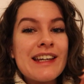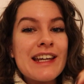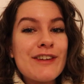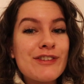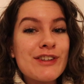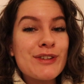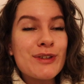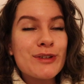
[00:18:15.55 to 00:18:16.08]

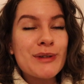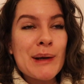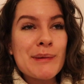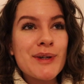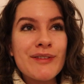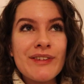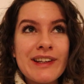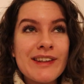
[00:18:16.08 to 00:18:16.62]
If you're not
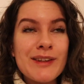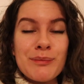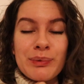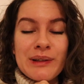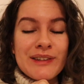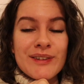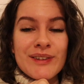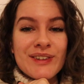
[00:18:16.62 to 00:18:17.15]
subscribed already, then
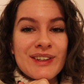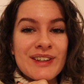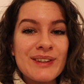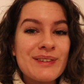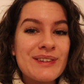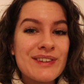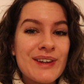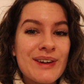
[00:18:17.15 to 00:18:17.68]
please consider
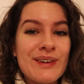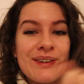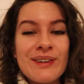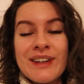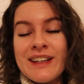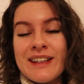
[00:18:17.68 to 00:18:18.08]
doing so.